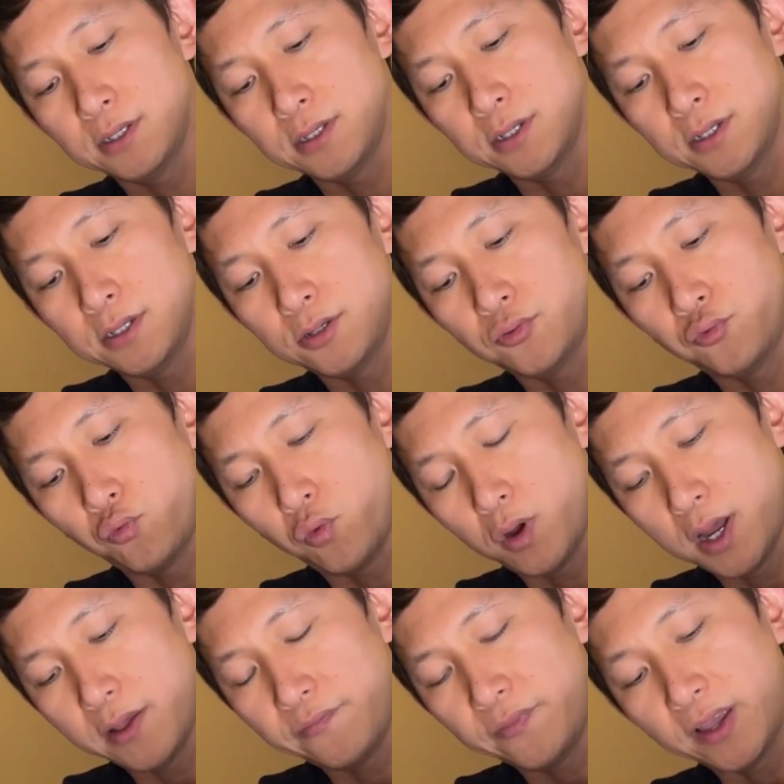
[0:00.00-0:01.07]
is
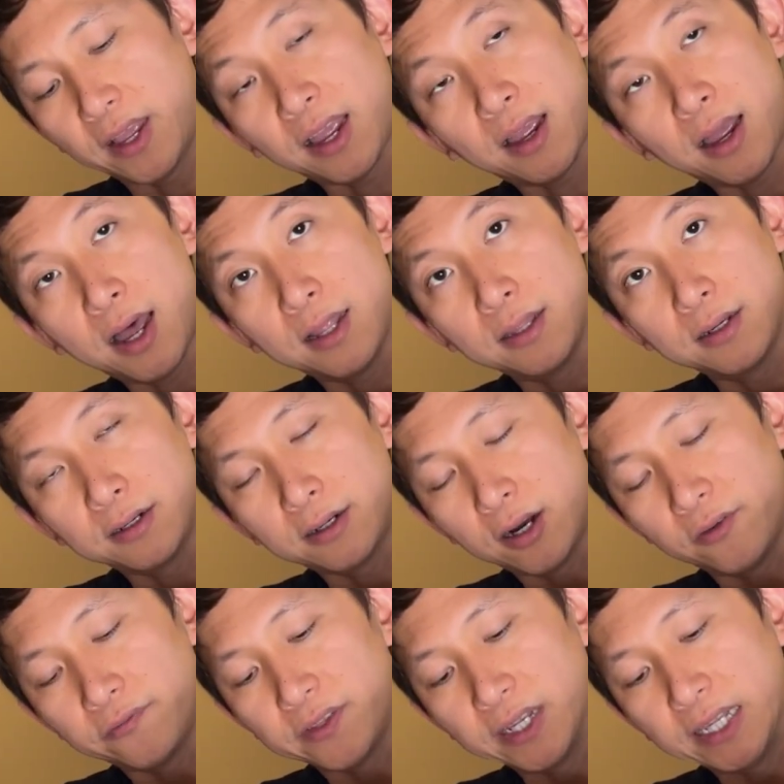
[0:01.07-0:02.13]
what the color of
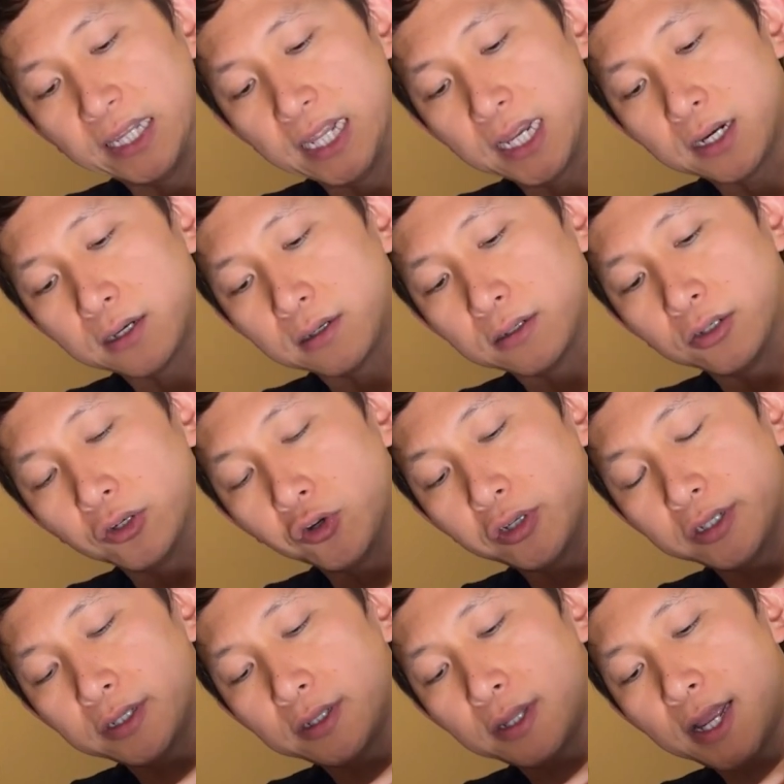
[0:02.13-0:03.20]
the liquor
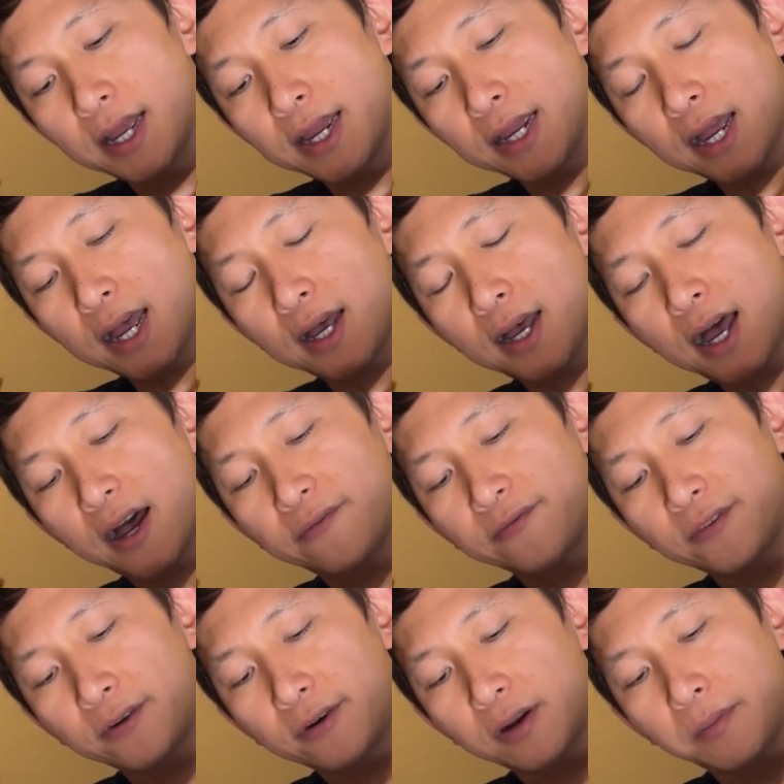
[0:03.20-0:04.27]
looks like
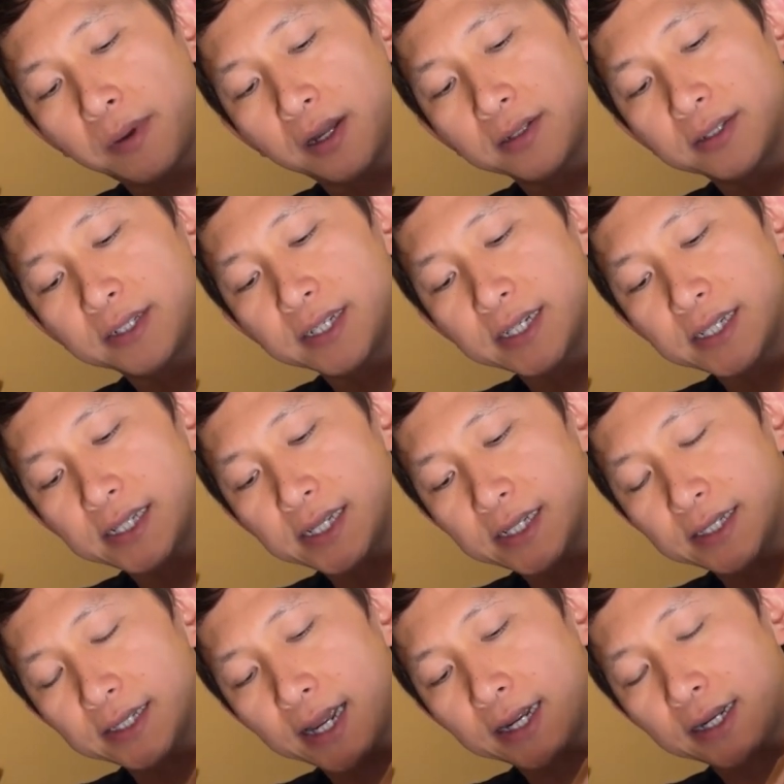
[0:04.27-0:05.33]
after about 60
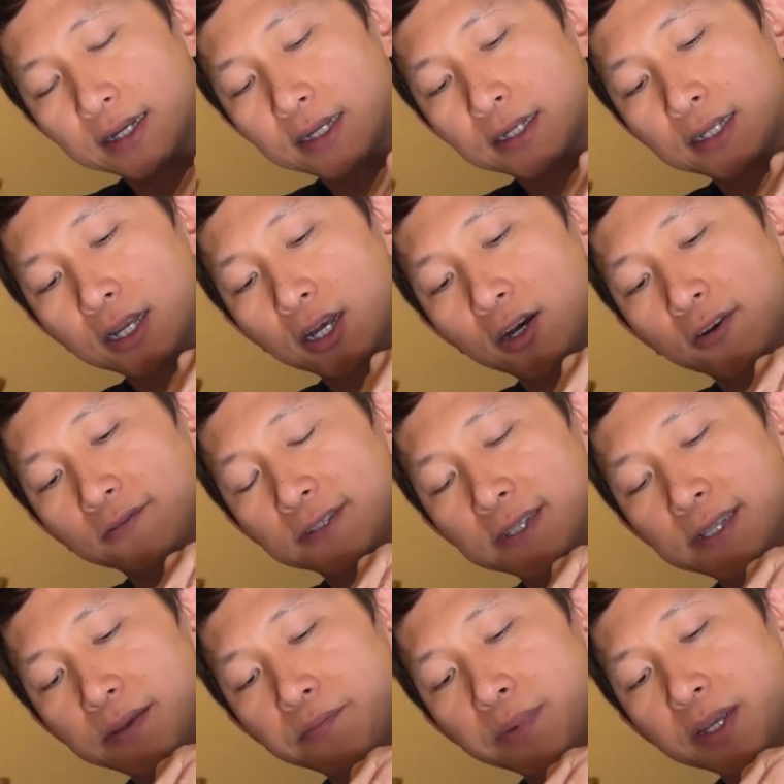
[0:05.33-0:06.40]
seconds of
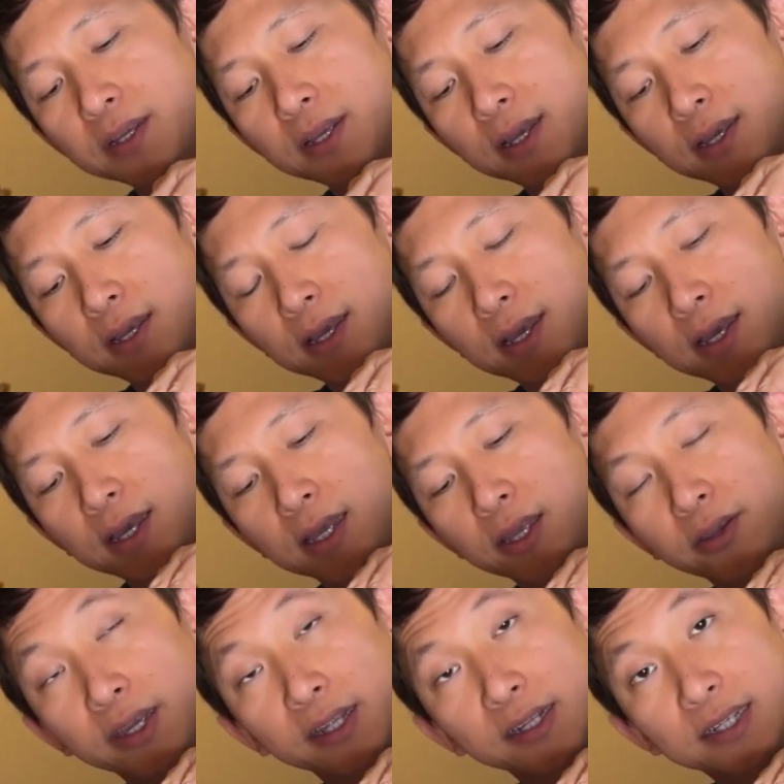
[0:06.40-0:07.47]
steeping. You
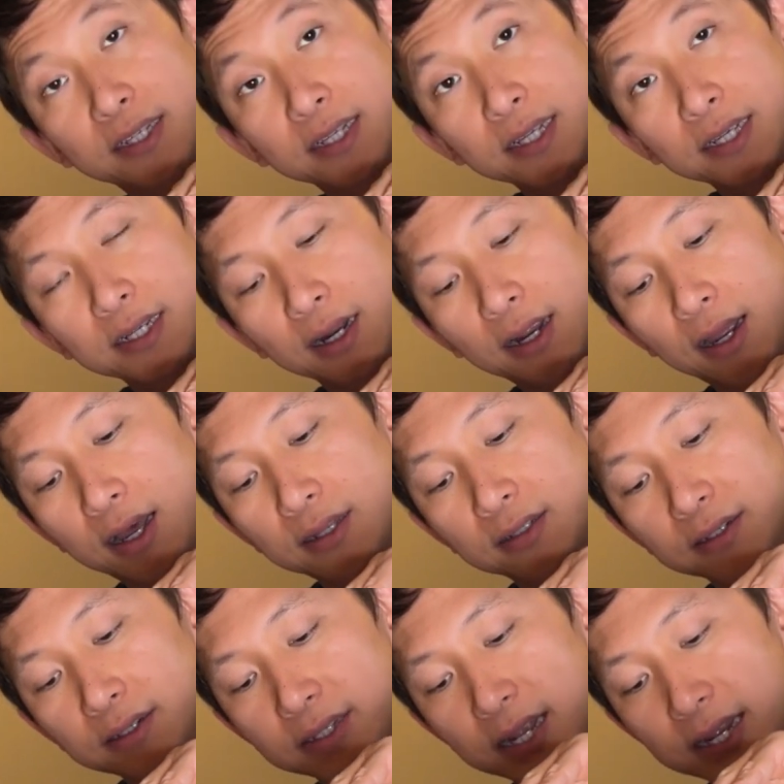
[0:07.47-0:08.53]
can see the color
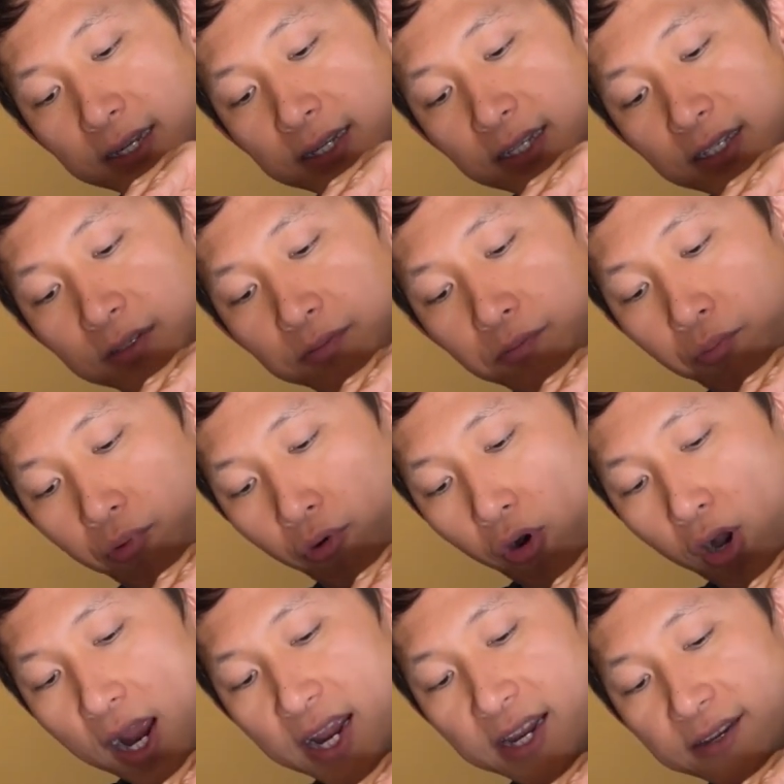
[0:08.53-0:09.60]
is like this
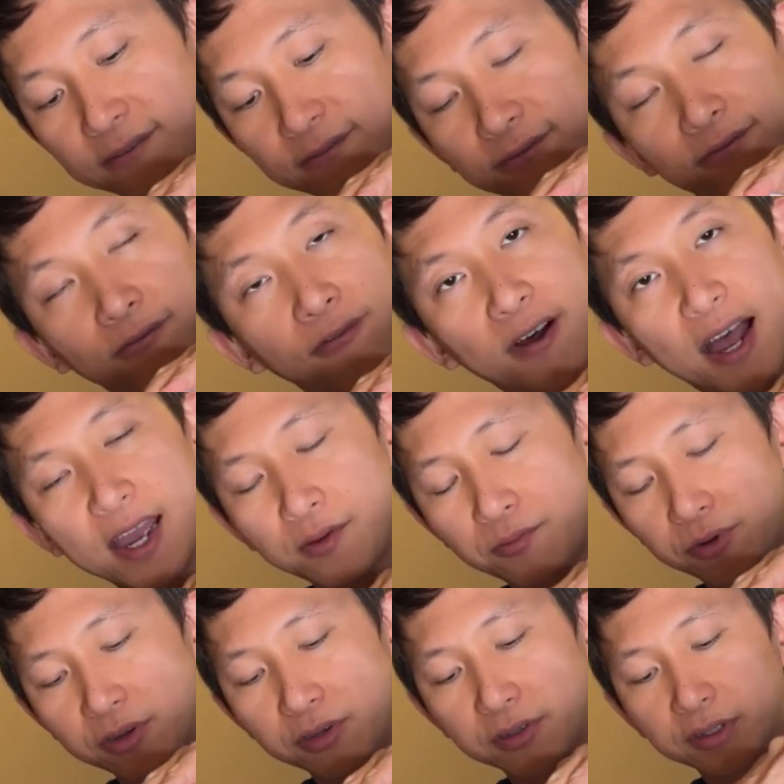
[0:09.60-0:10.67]
bright,
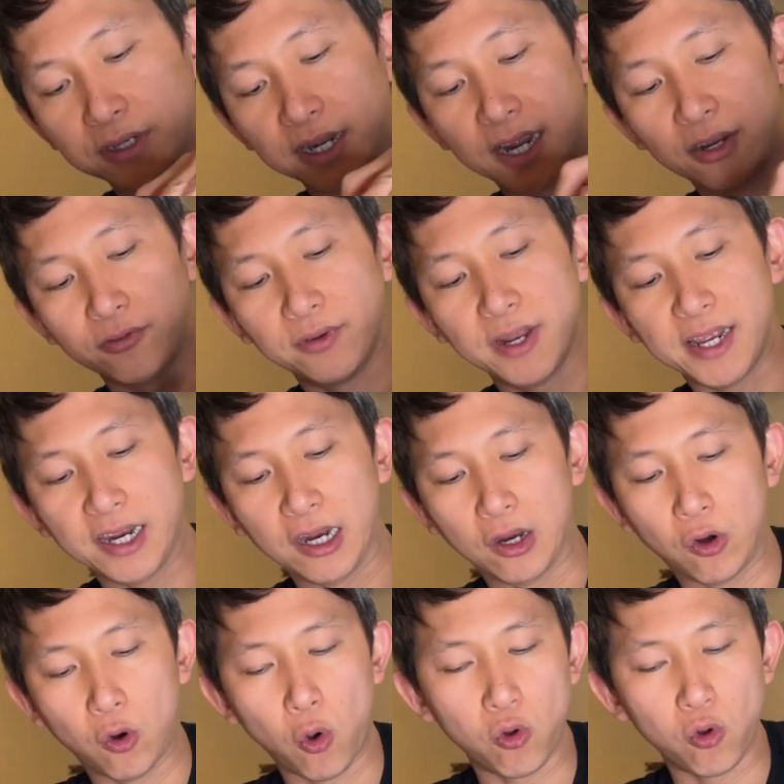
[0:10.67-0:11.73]
vibrant, kind of like
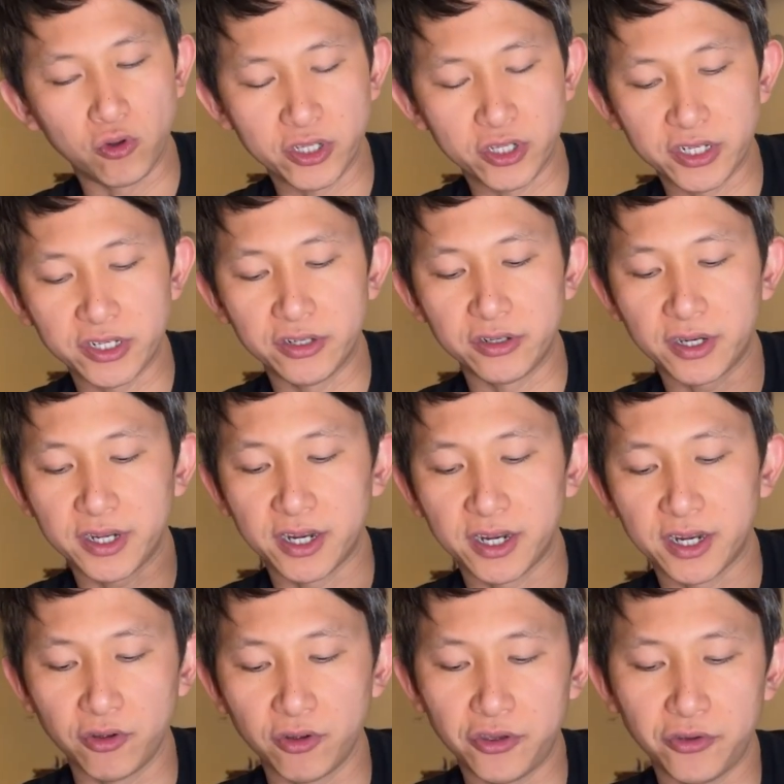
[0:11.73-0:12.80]
golden kind of
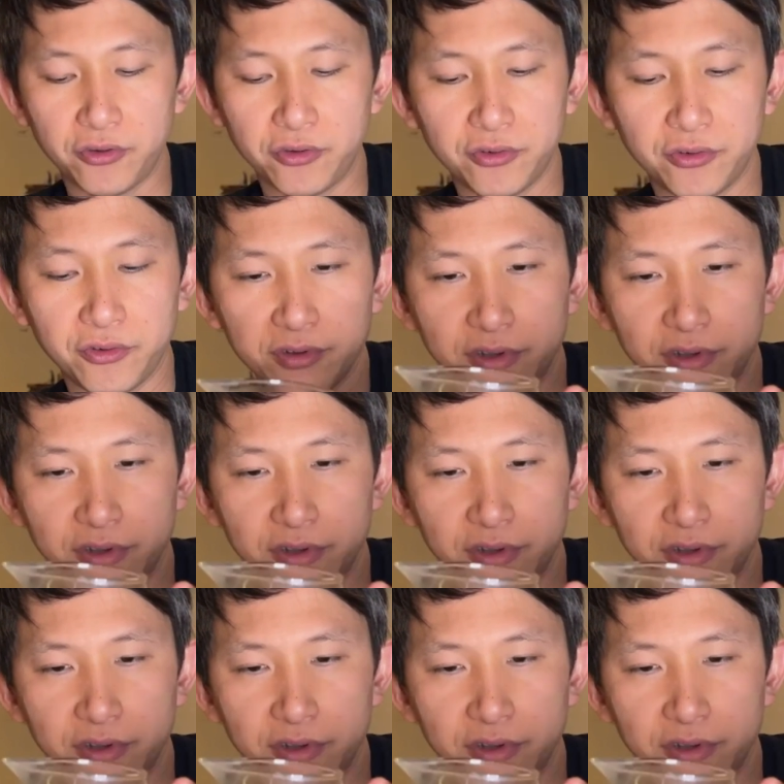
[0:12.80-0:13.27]
hue.